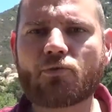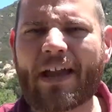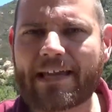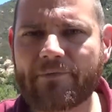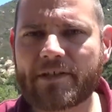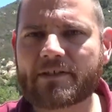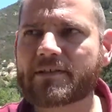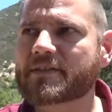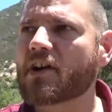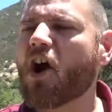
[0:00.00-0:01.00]

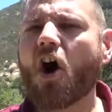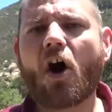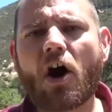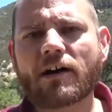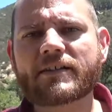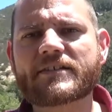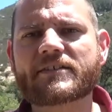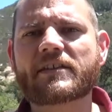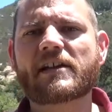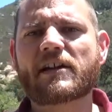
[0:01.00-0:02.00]
ravens, hawks.